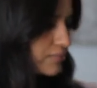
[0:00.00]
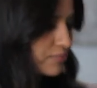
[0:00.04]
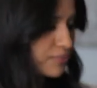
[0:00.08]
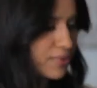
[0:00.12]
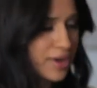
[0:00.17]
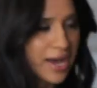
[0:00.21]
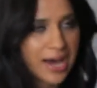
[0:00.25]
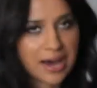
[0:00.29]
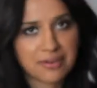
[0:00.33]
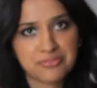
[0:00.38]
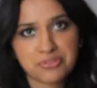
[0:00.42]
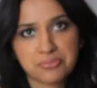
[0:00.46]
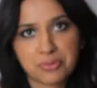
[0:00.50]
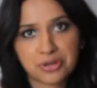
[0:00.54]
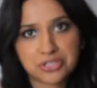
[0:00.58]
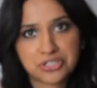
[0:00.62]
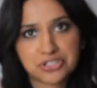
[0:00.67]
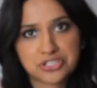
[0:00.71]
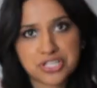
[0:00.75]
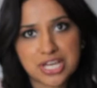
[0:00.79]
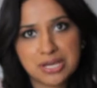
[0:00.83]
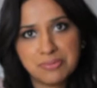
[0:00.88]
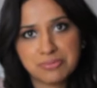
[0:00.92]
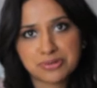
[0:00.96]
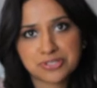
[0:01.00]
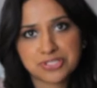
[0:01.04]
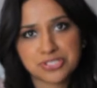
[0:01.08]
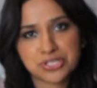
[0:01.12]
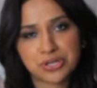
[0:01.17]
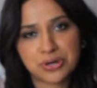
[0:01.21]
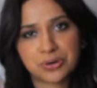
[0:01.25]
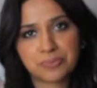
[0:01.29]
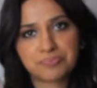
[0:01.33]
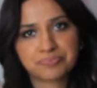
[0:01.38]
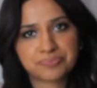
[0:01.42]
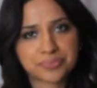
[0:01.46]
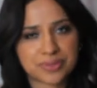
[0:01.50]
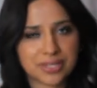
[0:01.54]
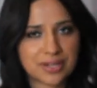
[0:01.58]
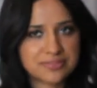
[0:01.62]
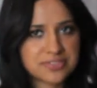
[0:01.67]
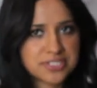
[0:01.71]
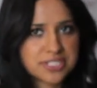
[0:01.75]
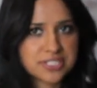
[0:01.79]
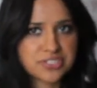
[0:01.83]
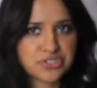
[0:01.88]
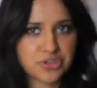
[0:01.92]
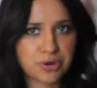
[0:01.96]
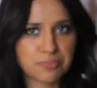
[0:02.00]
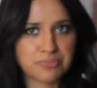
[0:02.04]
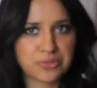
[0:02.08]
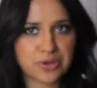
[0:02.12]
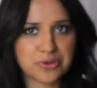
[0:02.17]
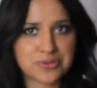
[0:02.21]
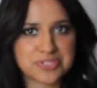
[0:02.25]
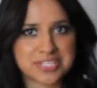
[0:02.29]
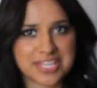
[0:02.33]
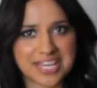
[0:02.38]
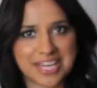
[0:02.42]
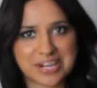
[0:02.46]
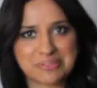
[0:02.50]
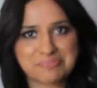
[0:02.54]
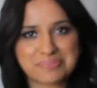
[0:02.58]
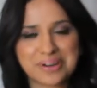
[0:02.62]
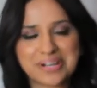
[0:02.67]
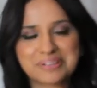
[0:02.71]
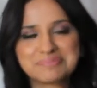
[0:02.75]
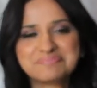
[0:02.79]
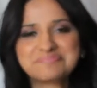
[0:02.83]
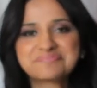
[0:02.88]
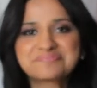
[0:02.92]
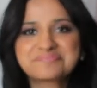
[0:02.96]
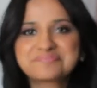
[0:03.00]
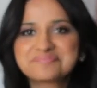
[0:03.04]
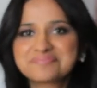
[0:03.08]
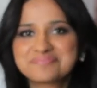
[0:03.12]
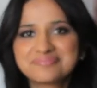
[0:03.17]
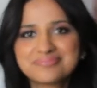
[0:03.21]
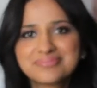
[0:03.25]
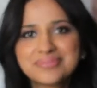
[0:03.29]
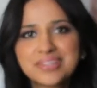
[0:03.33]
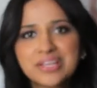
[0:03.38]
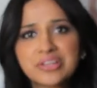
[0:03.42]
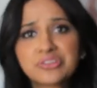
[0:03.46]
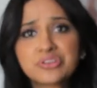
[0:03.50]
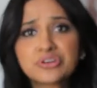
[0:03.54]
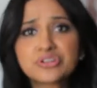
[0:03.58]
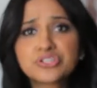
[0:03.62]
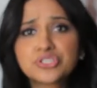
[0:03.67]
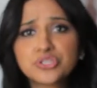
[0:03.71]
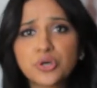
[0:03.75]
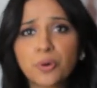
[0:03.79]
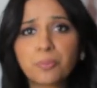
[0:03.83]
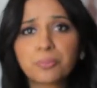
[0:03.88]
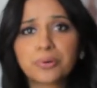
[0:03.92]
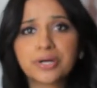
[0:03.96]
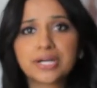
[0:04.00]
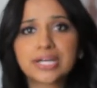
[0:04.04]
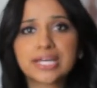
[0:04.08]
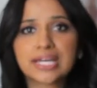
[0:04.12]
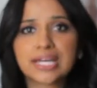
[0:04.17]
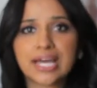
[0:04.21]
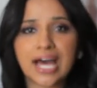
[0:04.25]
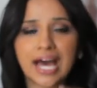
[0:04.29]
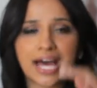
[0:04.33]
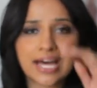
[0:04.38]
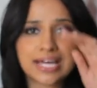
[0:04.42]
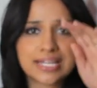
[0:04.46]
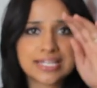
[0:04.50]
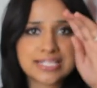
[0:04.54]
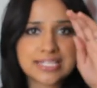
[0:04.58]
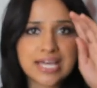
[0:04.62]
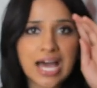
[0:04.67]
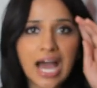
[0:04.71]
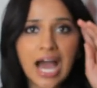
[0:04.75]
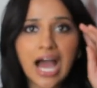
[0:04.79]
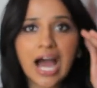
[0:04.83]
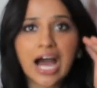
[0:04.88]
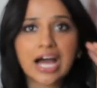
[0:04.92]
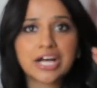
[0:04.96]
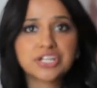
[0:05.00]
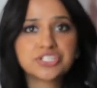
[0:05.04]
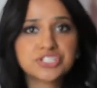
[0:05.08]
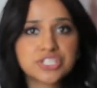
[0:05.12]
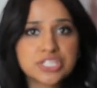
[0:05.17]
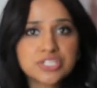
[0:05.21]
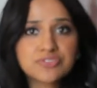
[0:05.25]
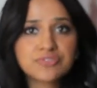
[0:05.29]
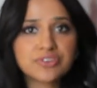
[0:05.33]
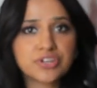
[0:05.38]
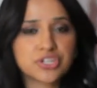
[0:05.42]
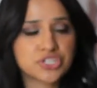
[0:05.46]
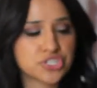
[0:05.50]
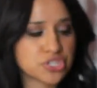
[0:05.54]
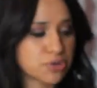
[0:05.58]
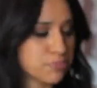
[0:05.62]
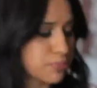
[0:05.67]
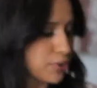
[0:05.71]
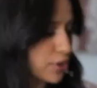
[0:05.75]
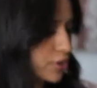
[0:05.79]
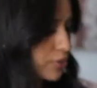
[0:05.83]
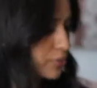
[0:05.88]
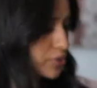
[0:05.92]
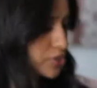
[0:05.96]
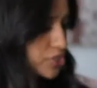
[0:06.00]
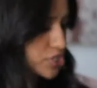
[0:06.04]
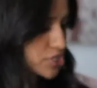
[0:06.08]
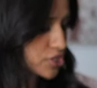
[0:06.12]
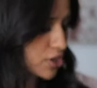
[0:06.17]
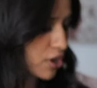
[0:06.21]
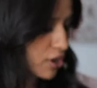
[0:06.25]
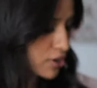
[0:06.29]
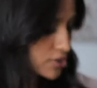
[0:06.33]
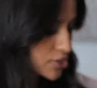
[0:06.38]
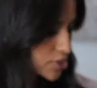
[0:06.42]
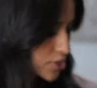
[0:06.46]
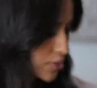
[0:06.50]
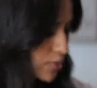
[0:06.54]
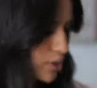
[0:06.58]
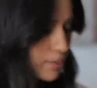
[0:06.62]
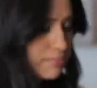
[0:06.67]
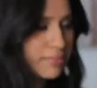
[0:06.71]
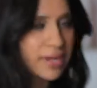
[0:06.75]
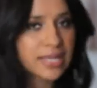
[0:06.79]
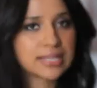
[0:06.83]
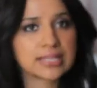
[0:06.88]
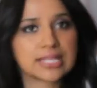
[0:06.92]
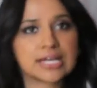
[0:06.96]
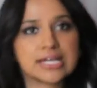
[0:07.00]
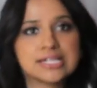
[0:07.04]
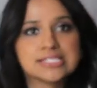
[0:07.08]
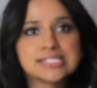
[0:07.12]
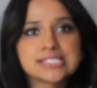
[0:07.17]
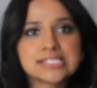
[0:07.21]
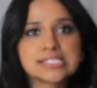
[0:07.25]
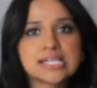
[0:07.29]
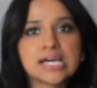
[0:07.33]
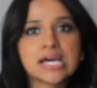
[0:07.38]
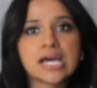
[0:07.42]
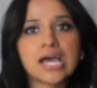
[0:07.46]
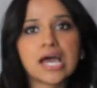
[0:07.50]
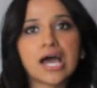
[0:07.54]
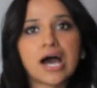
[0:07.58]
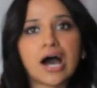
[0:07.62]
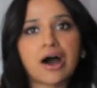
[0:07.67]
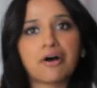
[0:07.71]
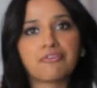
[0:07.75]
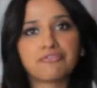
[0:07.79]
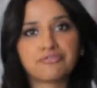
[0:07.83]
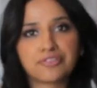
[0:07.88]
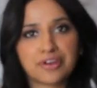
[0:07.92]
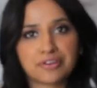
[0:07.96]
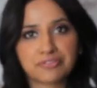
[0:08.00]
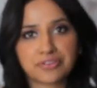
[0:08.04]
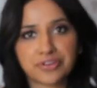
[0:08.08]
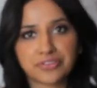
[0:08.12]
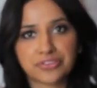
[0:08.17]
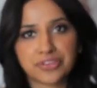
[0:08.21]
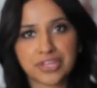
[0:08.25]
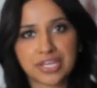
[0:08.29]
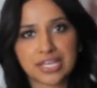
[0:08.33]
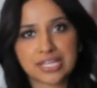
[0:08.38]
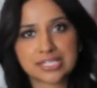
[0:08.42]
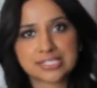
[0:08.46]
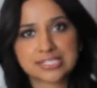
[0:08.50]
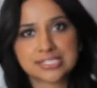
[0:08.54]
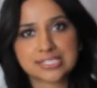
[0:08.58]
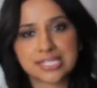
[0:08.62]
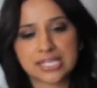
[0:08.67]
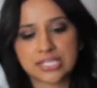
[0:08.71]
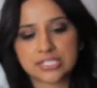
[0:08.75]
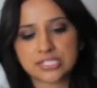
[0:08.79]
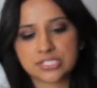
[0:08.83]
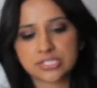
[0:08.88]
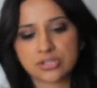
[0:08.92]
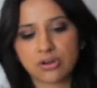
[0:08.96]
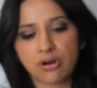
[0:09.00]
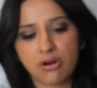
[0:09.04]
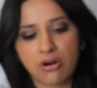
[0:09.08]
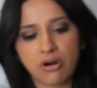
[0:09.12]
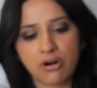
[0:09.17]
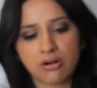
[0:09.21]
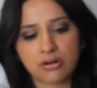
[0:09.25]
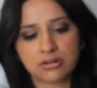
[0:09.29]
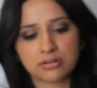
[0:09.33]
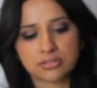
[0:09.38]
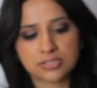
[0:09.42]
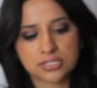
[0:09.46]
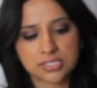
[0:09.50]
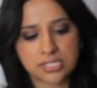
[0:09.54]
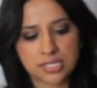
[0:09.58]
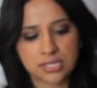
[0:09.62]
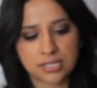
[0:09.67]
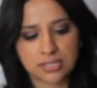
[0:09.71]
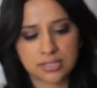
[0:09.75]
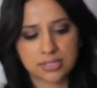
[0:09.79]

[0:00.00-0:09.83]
have them on your table, so I have to trim those again. But they're so pretty, and I just finished a book which is also on my list of favorite things. It's called